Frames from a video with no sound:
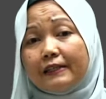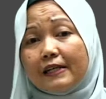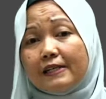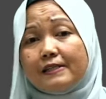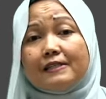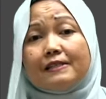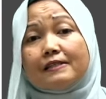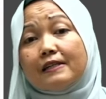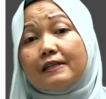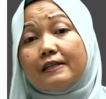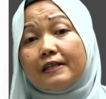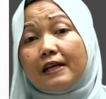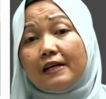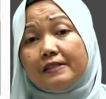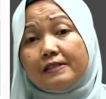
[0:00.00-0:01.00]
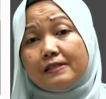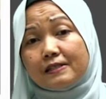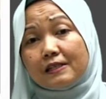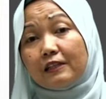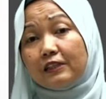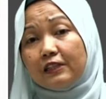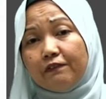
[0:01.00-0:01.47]
test is a
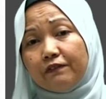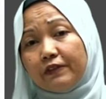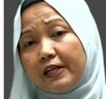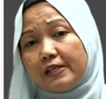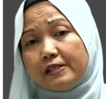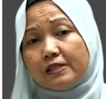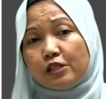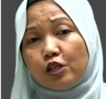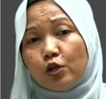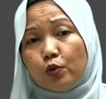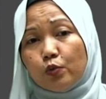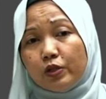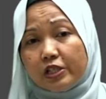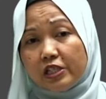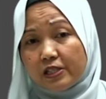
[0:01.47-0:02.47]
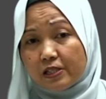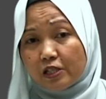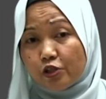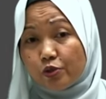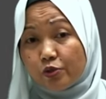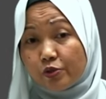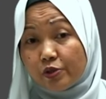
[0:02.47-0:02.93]
non-destructive test, which is
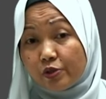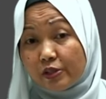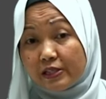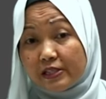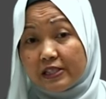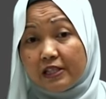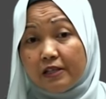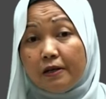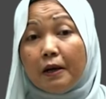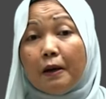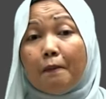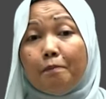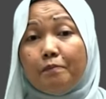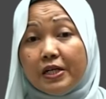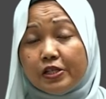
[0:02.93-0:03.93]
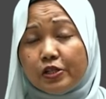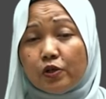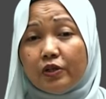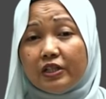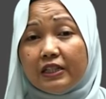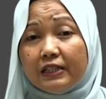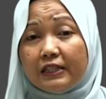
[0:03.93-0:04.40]
usually based
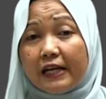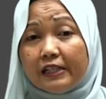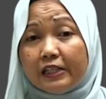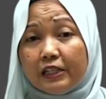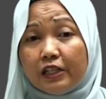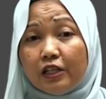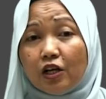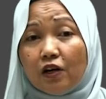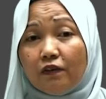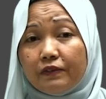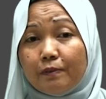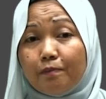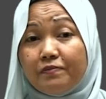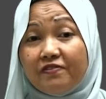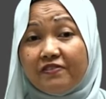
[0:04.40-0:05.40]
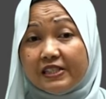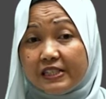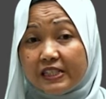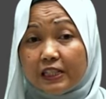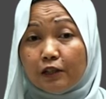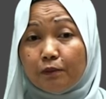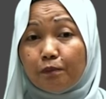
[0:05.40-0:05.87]
on detection of the
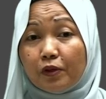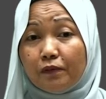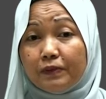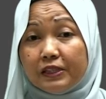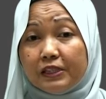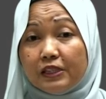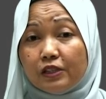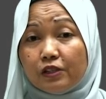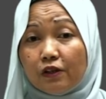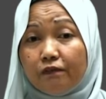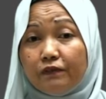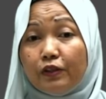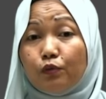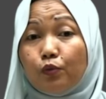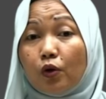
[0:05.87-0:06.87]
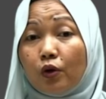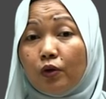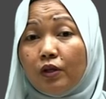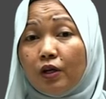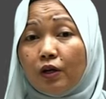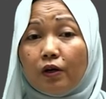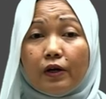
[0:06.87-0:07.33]
physical properties of the wall
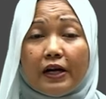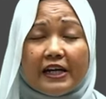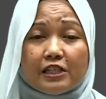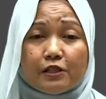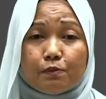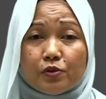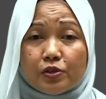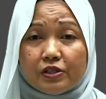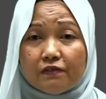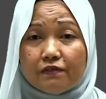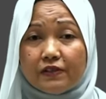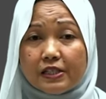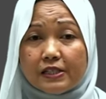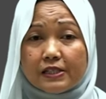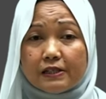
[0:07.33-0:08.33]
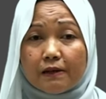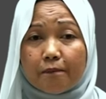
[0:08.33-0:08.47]
or exposed surface.